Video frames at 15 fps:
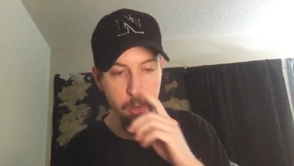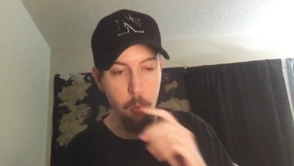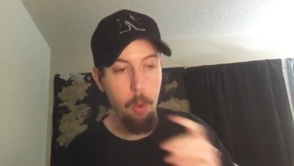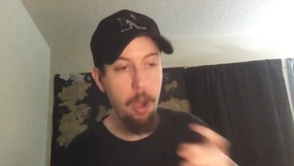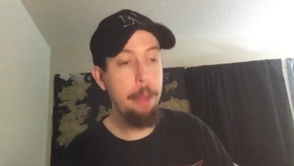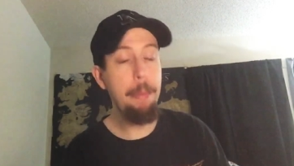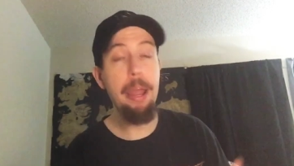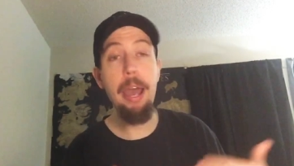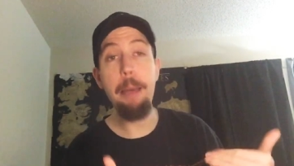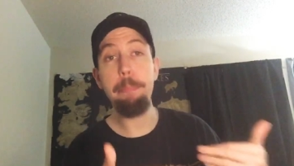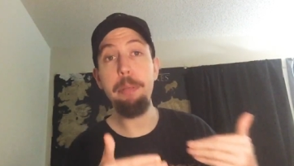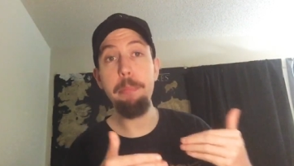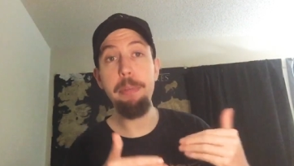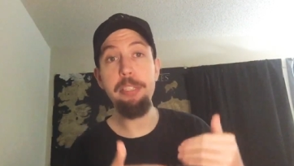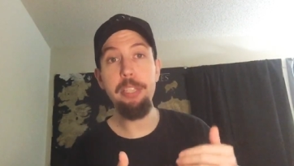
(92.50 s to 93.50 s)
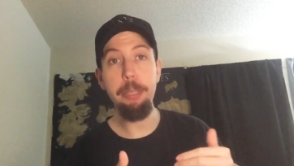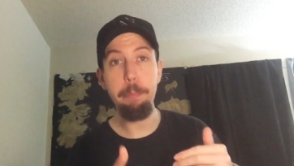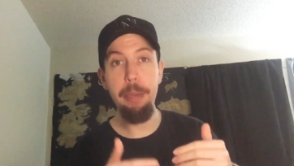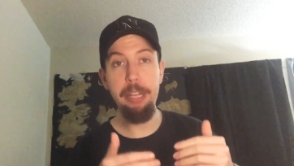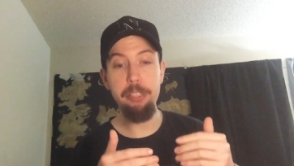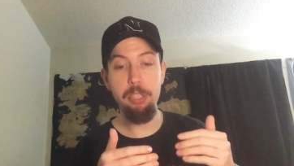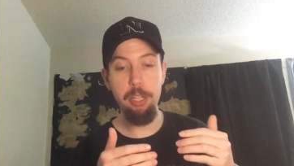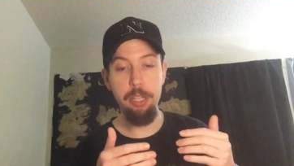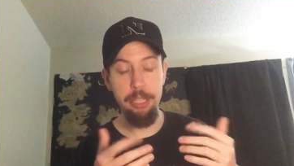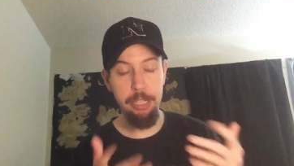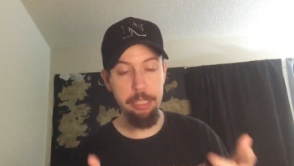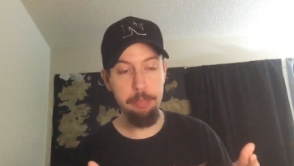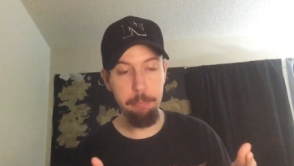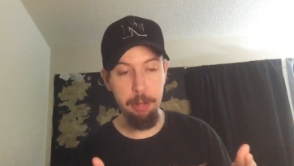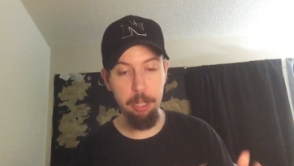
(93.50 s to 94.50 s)
Why am I optimistic based on
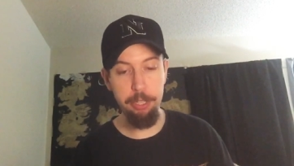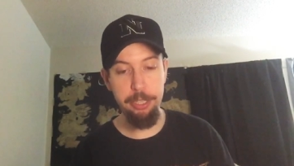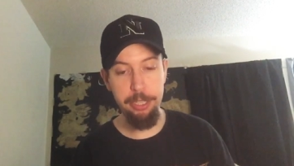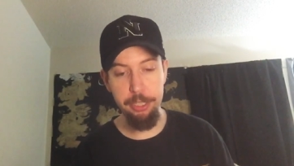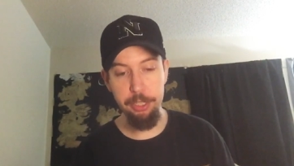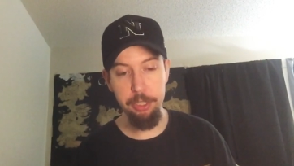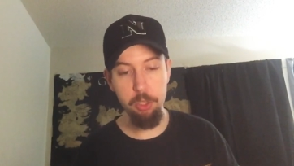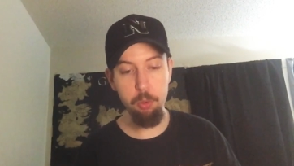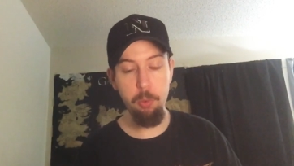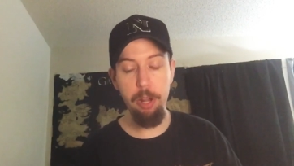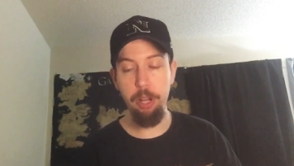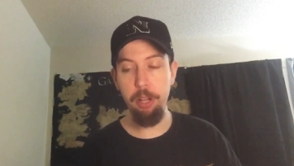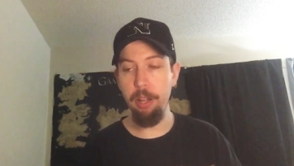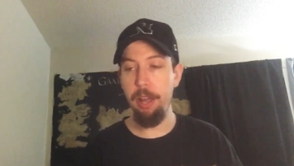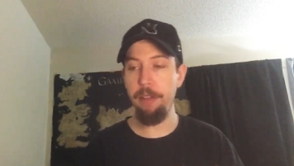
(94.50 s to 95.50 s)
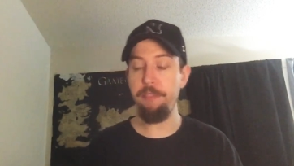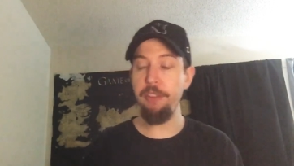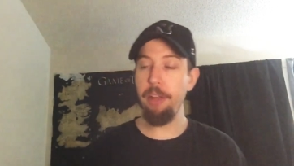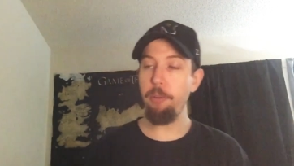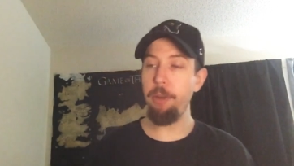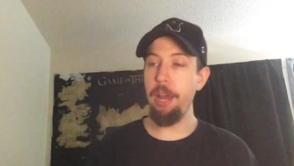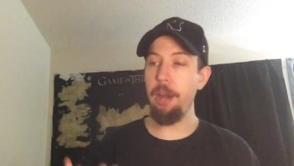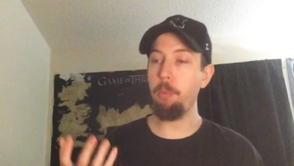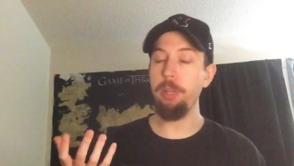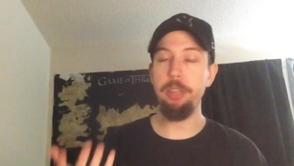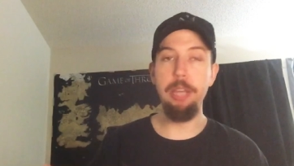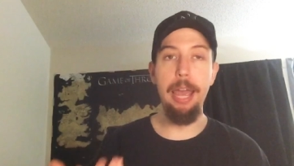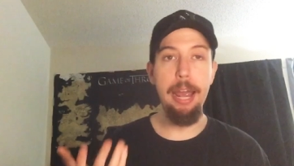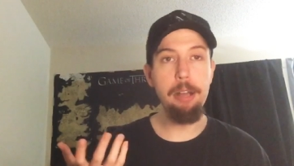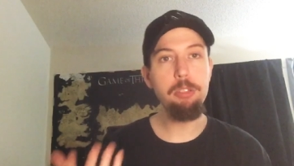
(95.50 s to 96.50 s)
these politicians? Well, I found out what
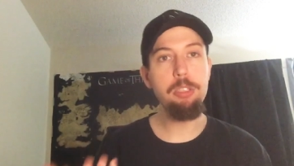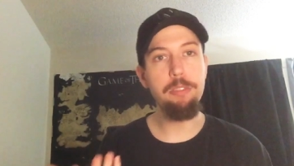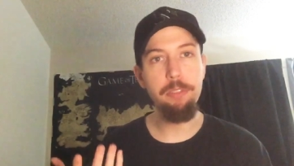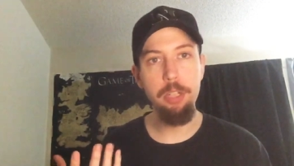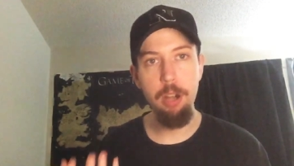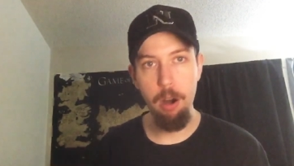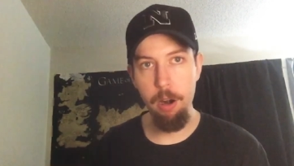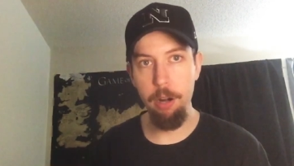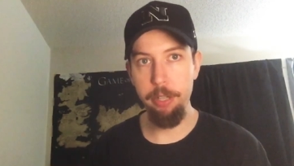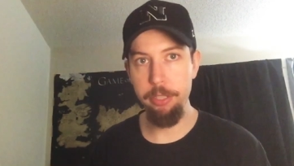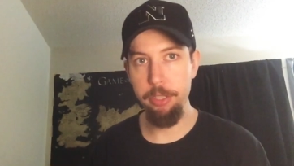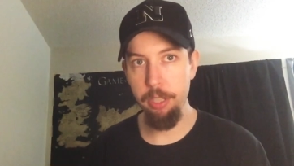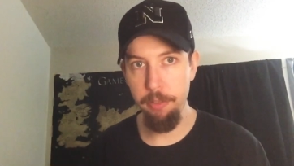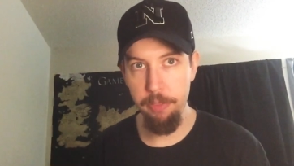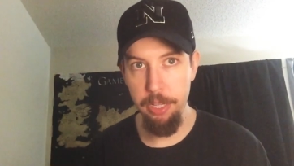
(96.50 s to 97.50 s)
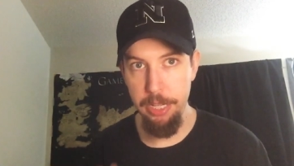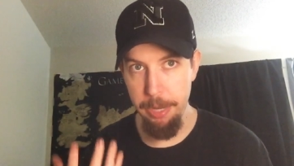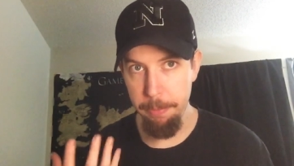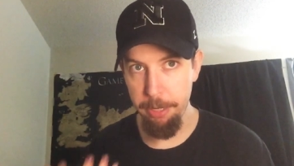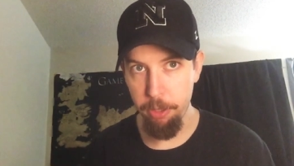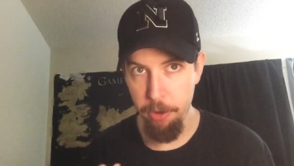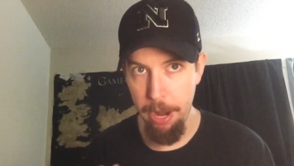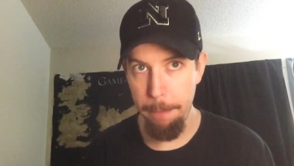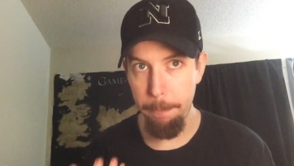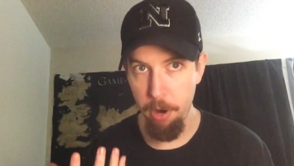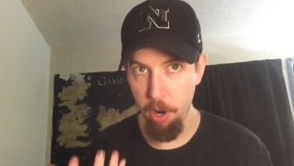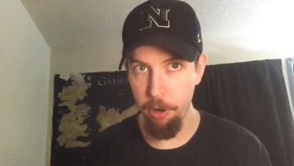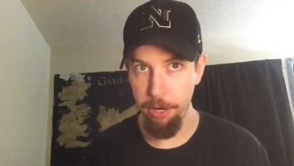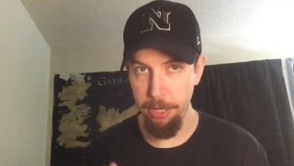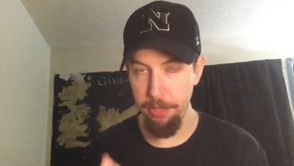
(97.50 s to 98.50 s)
the house of cards of the Democrat
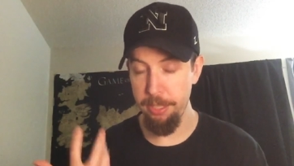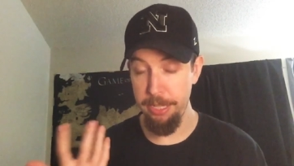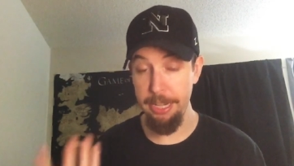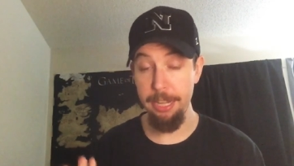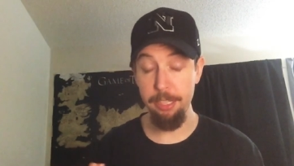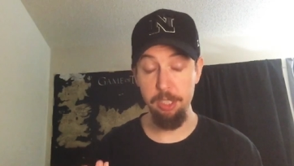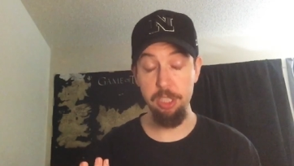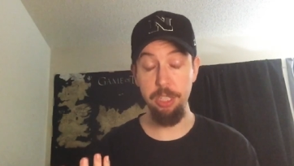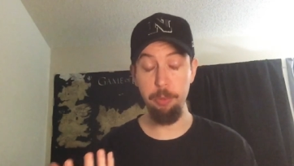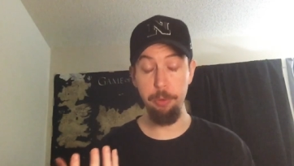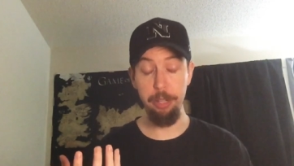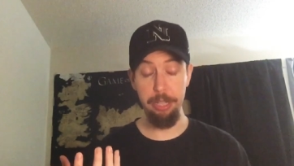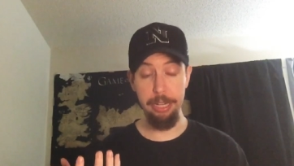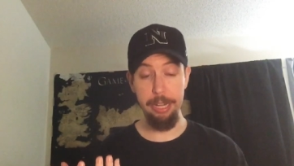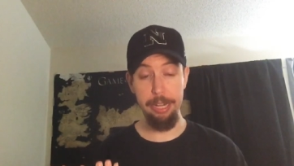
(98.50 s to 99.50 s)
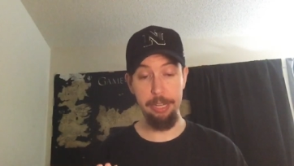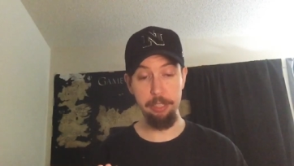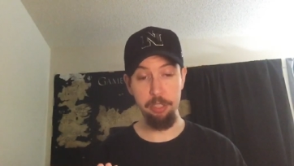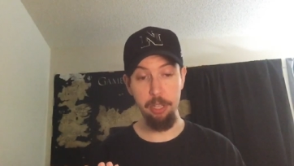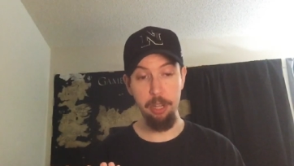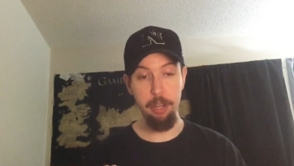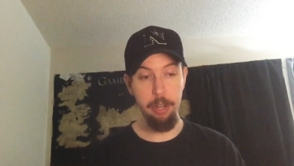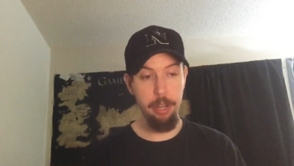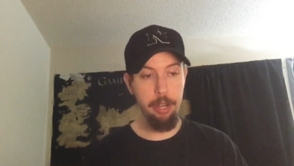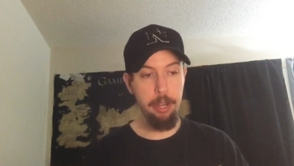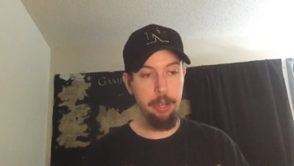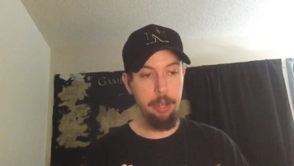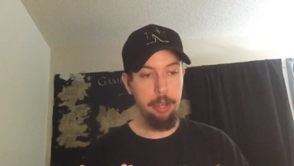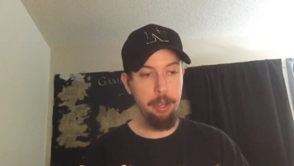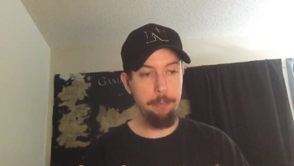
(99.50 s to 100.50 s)
Party, the DNC, really is.
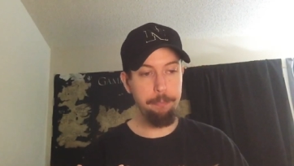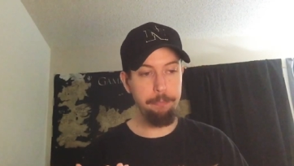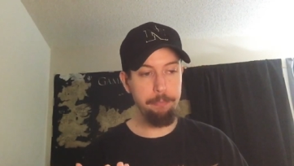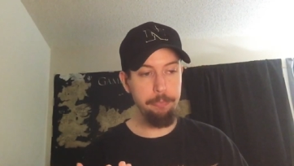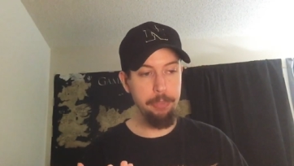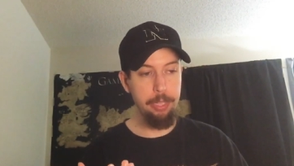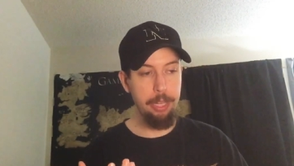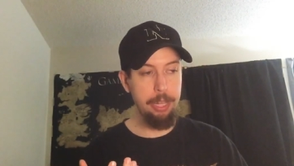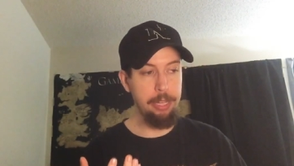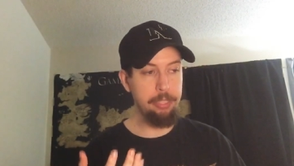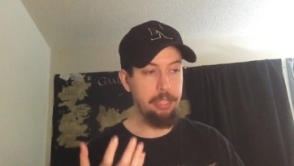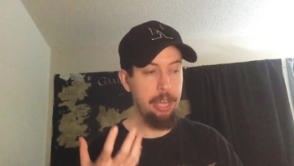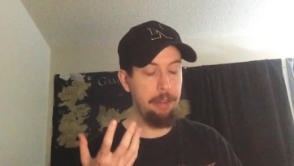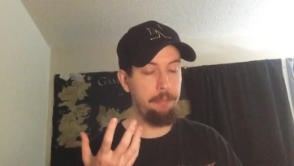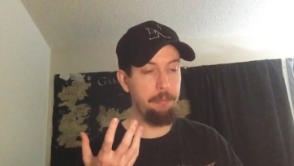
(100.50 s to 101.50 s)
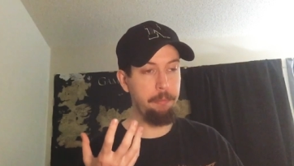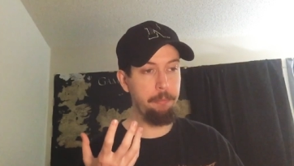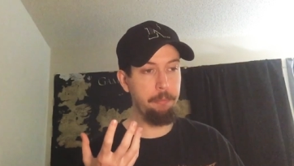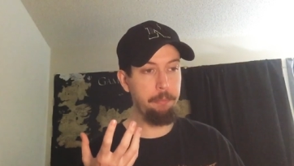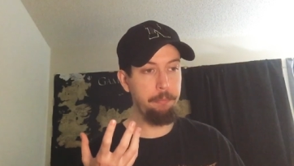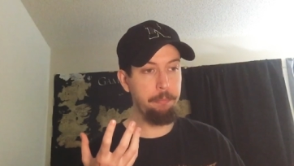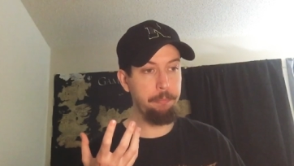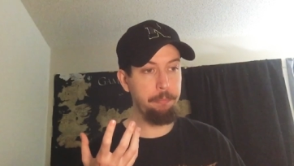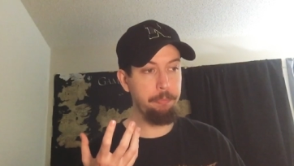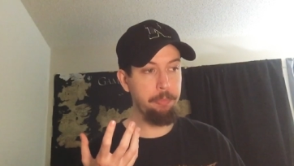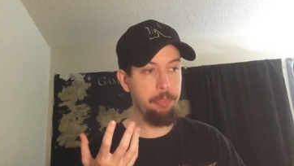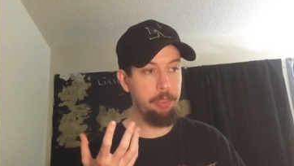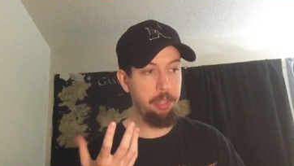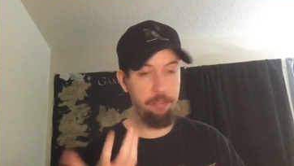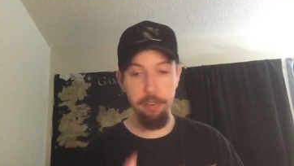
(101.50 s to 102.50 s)
Is that
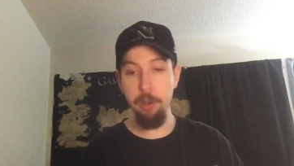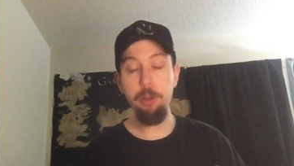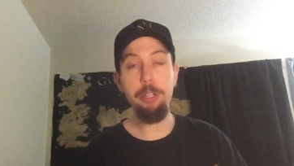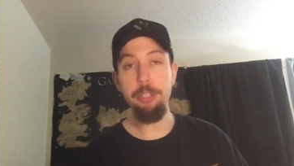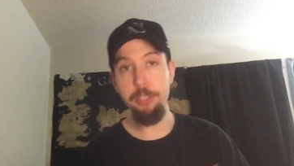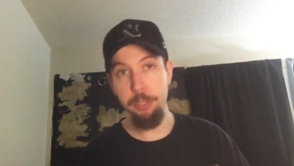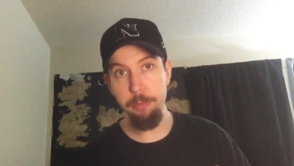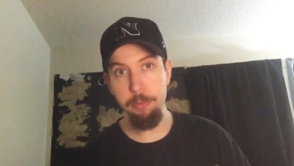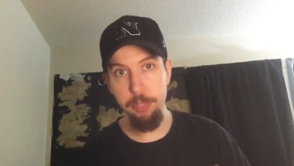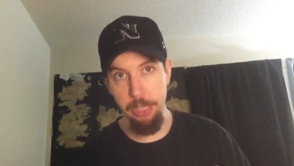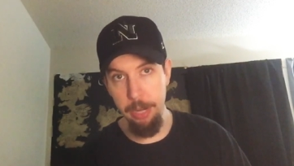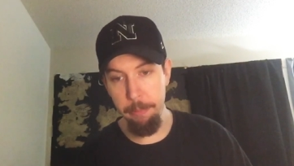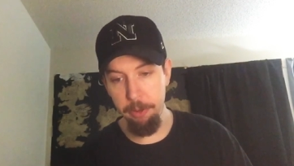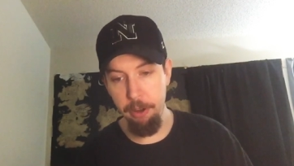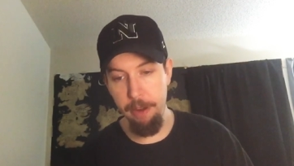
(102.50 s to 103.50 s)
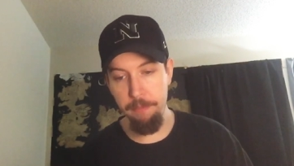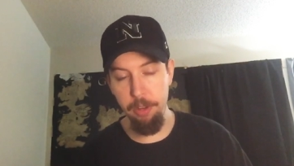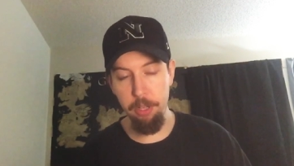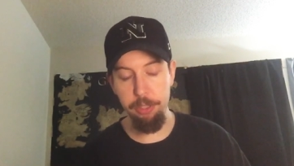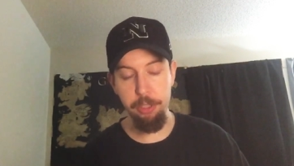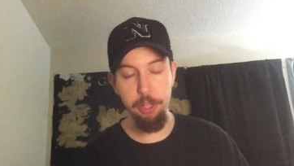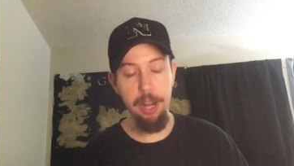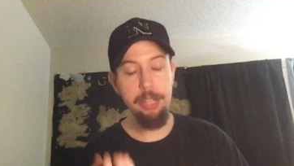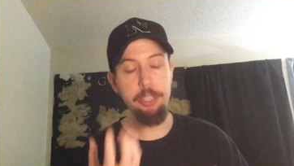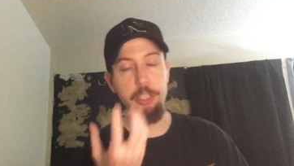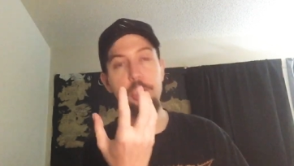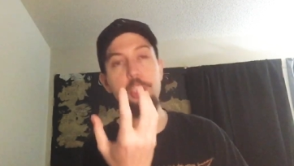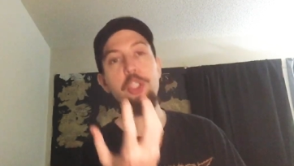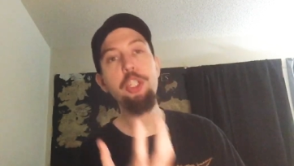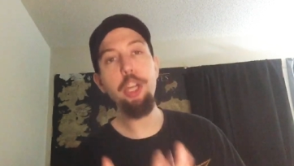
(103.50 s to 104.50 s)
the voters, the Democrat voters, are not
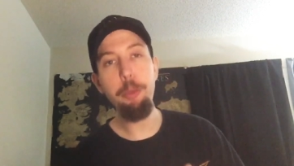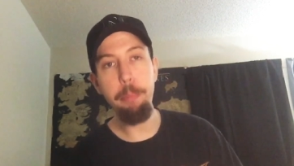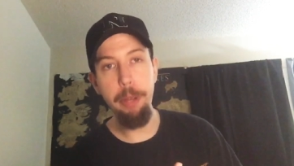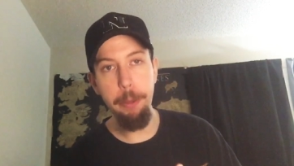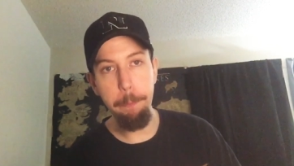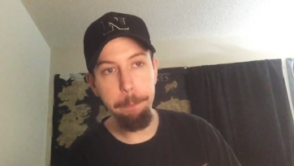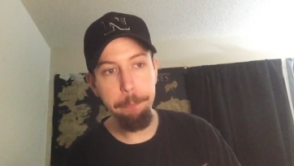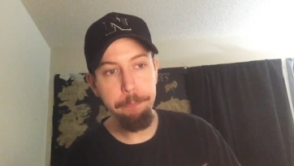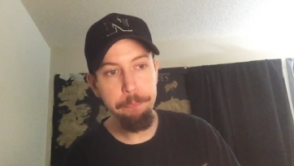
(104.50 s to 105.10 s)
just stupid,